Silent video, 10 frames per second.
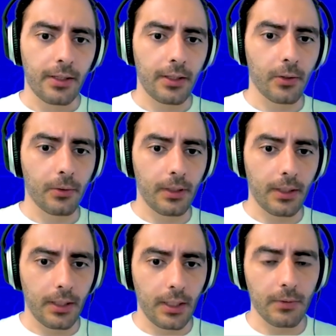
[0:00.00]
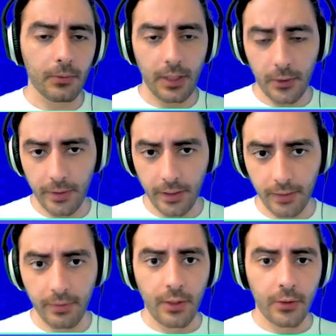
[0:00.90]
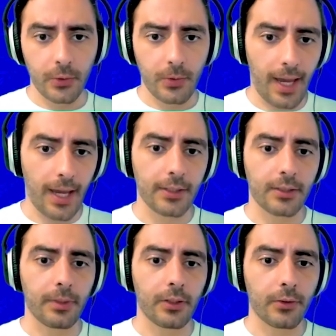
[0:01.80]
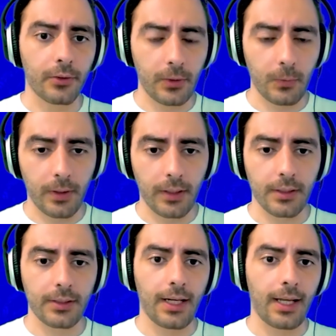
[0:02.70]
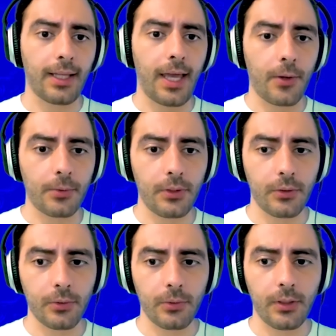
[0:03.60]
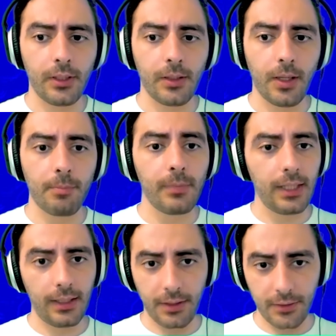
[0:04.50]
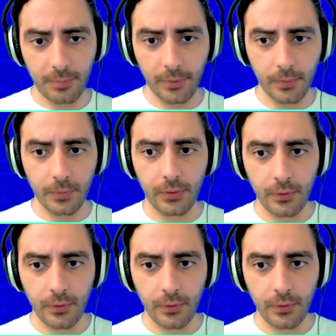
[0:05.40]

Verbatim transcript: you know, it was iterative. So you had some of the earlier ones that allowed you the means, I suppose,